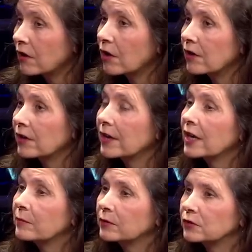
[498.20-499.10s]
are
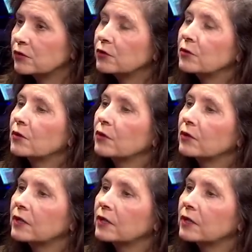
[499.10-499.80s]
able to